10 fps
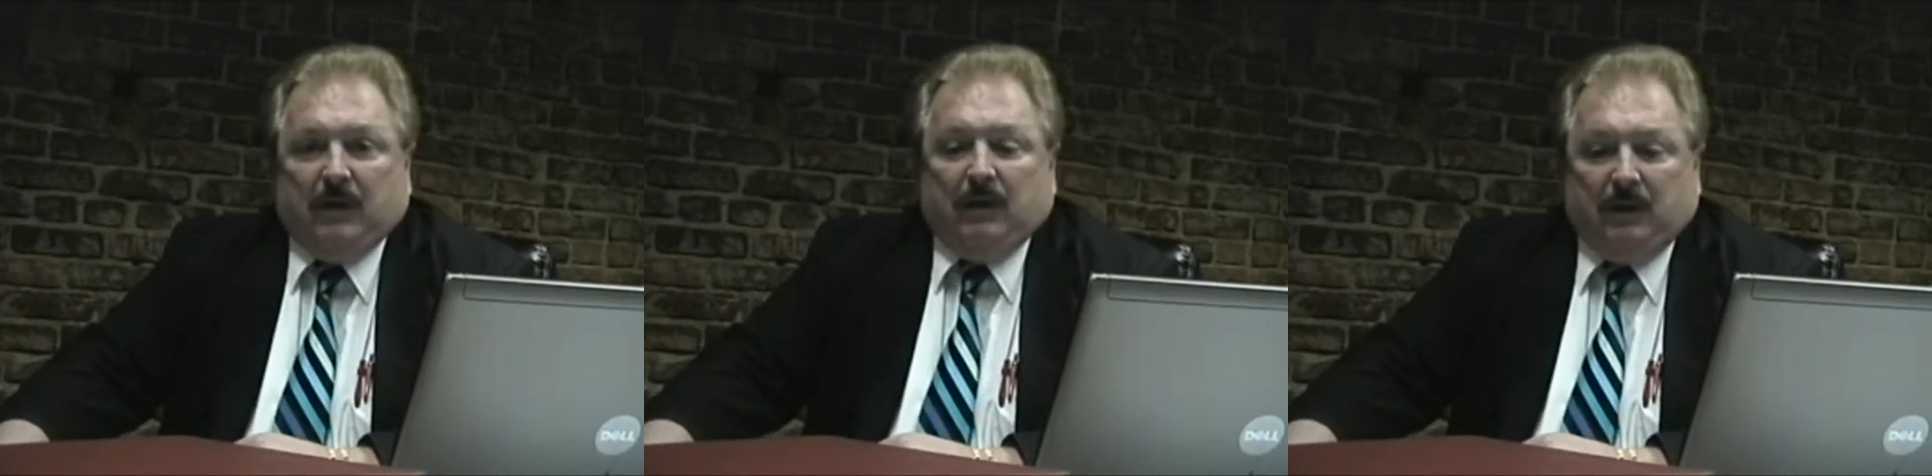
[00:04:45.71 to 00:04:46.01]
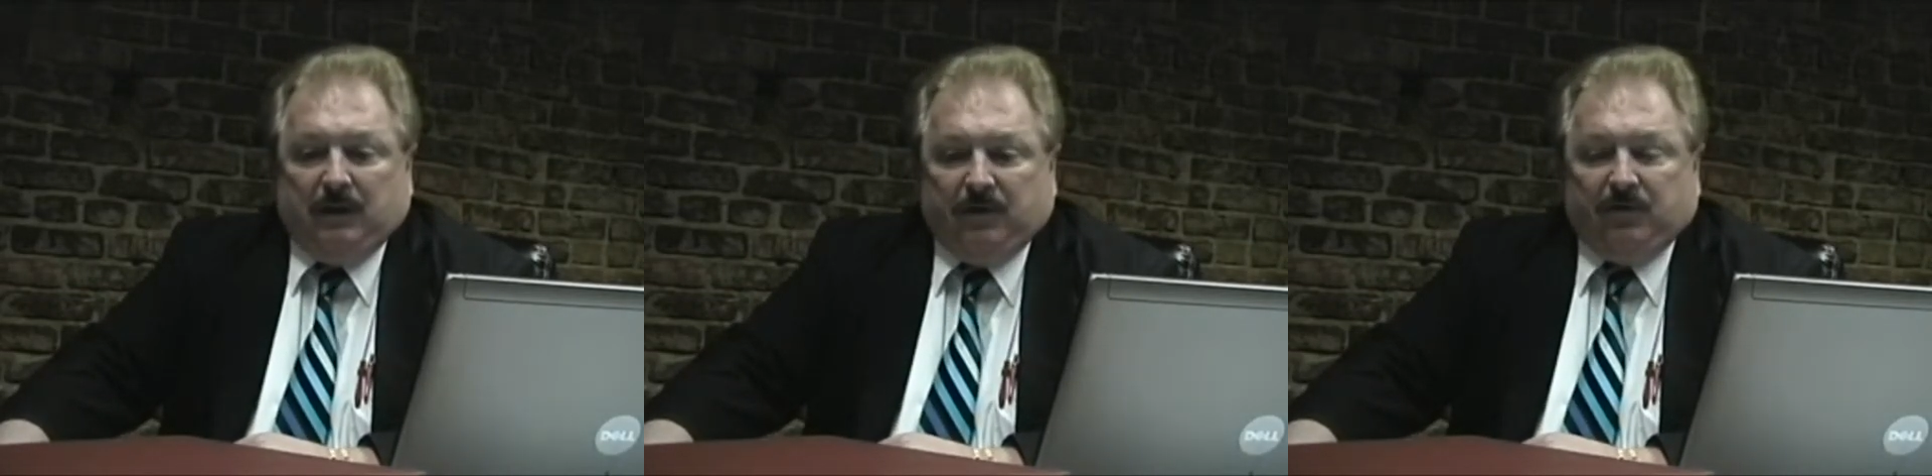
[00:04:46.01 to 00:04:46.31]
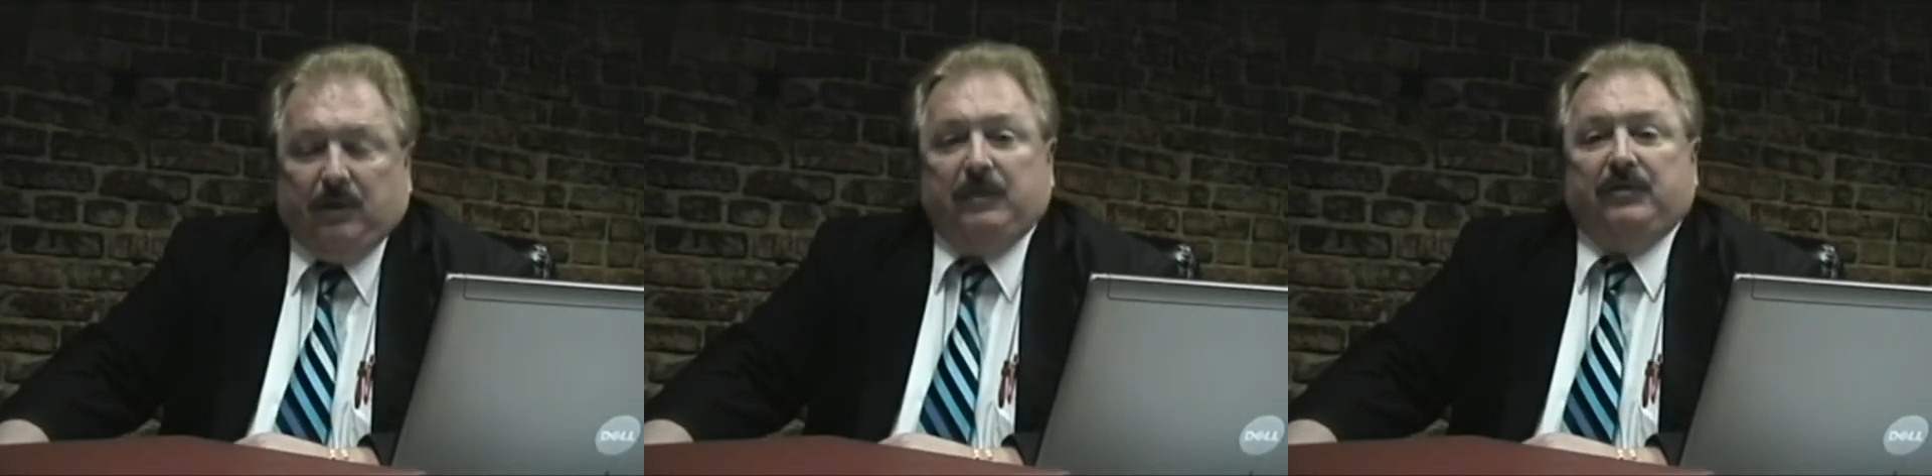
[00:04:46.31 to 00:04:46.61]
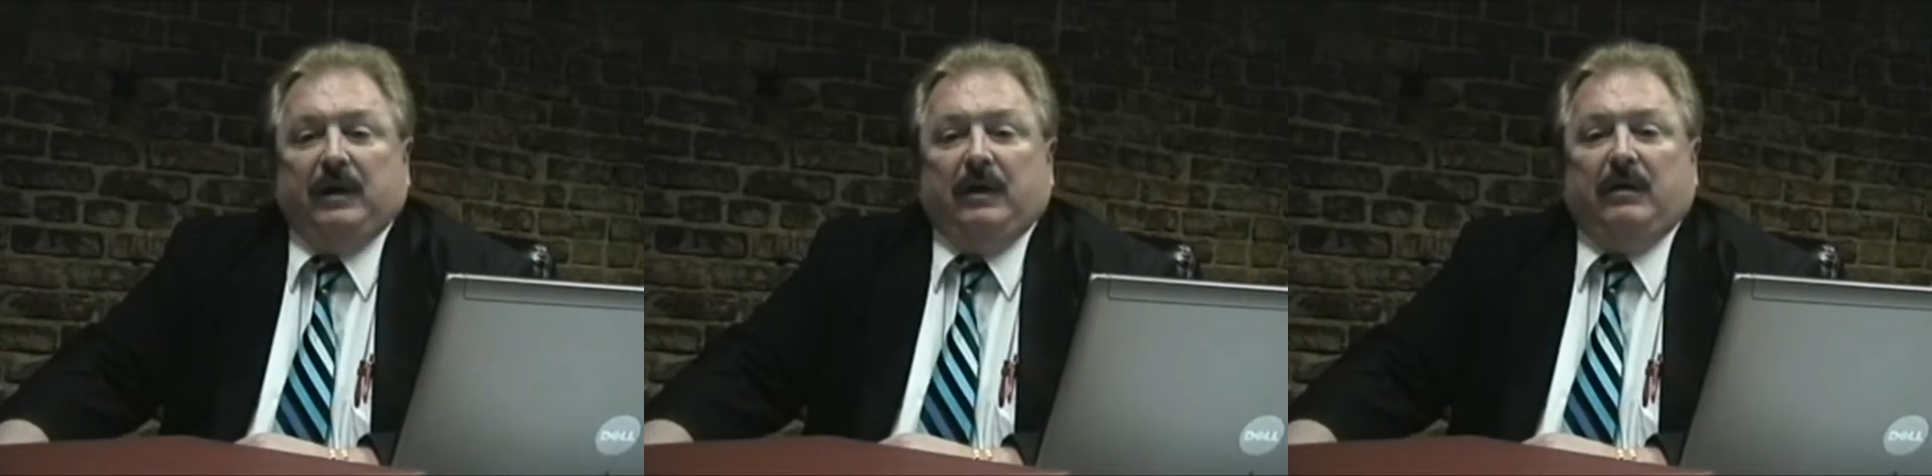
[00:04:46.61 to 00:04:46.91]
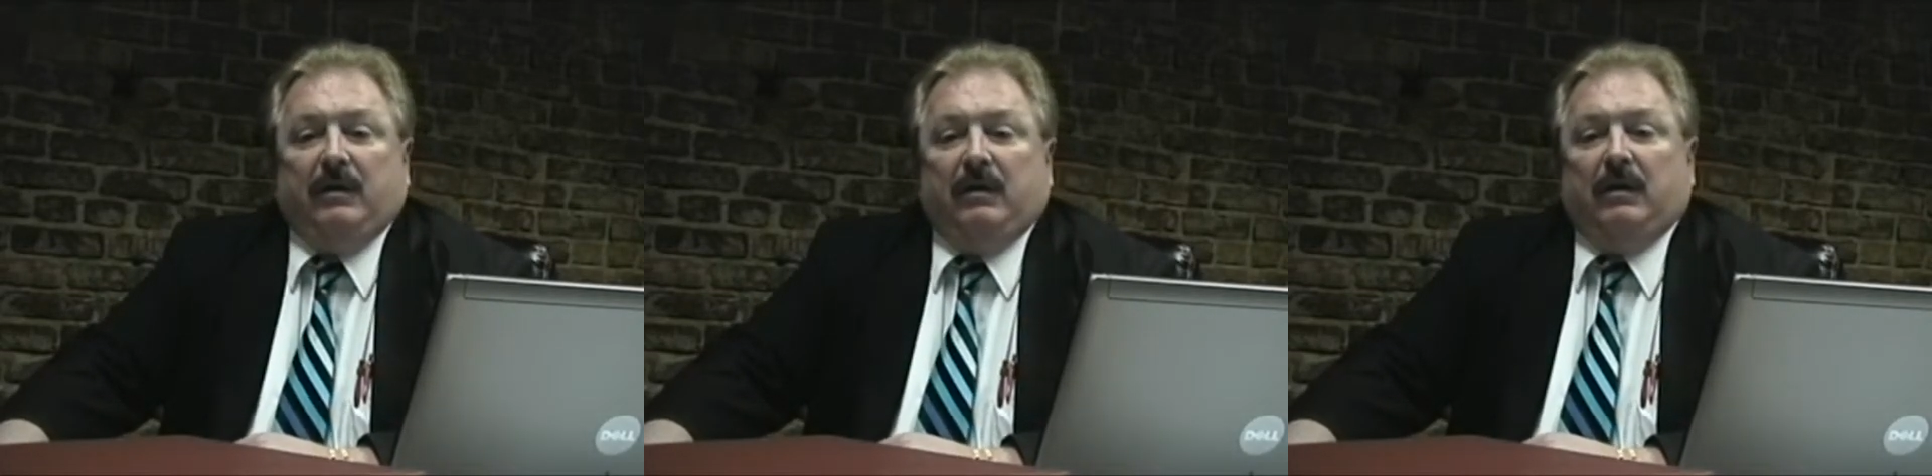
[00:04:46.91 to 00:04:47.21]
On this website,
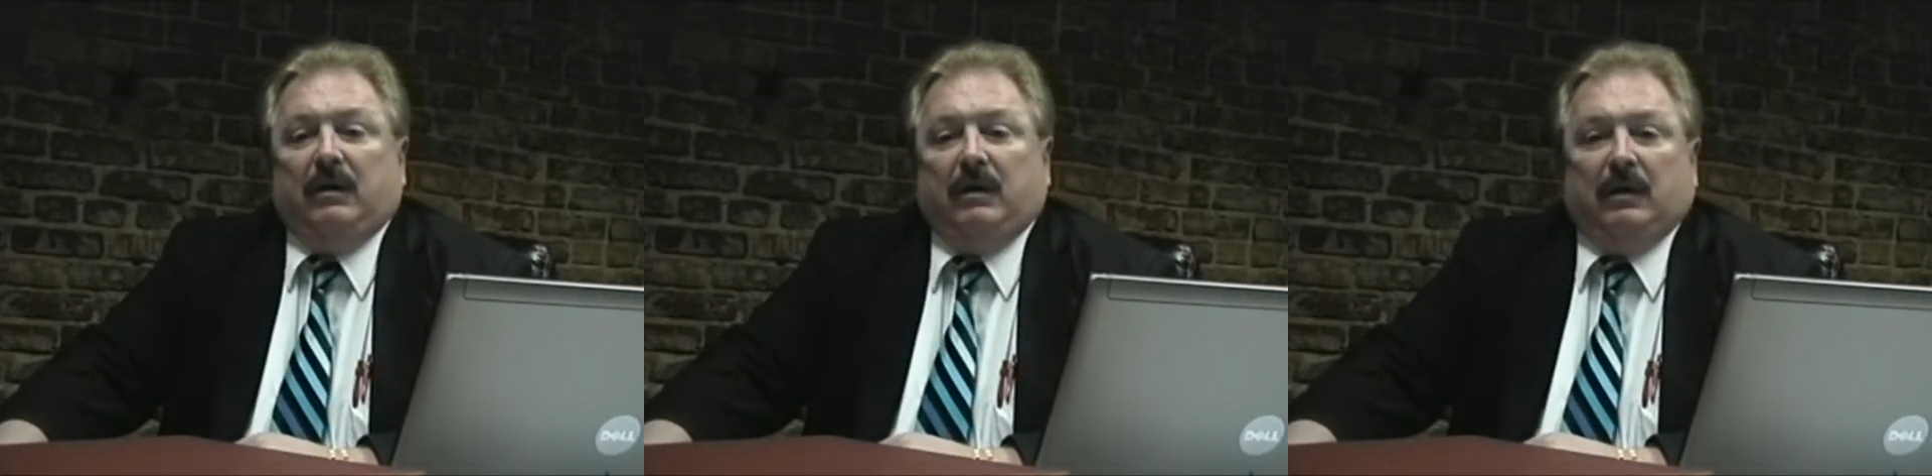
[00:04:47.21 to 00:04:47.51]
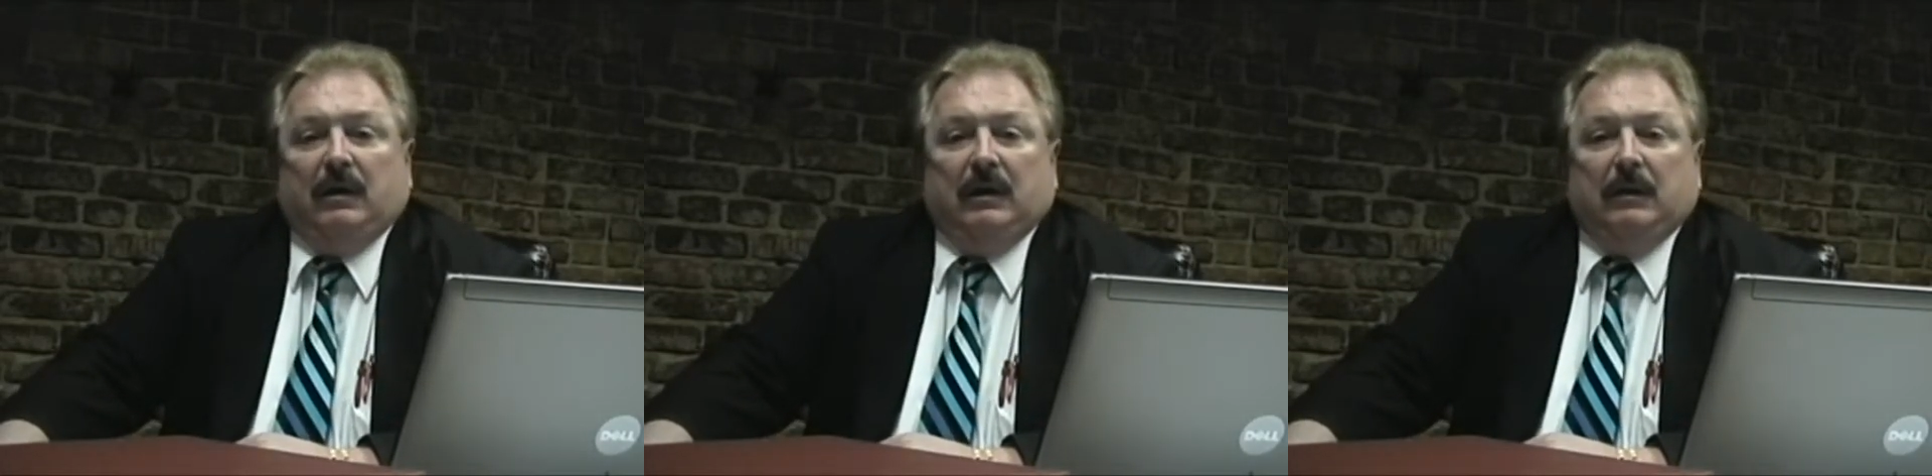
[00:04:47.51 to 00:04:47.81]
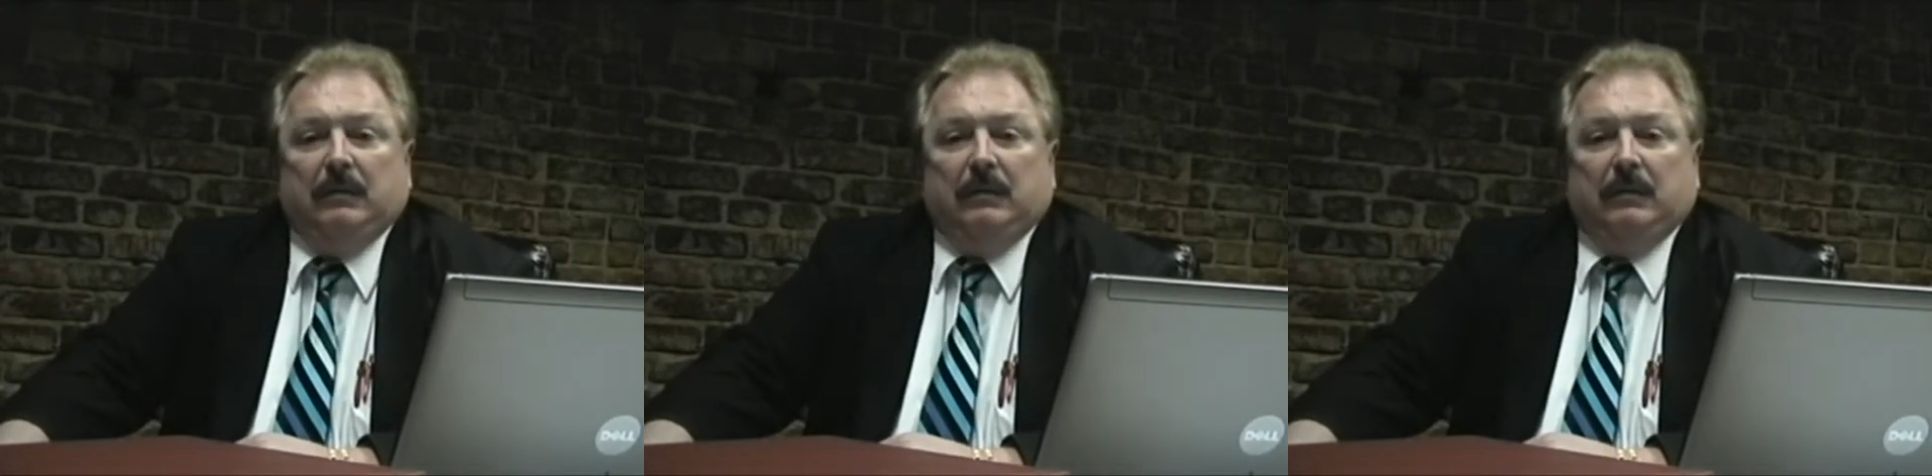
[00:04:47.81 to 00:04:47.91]
there are,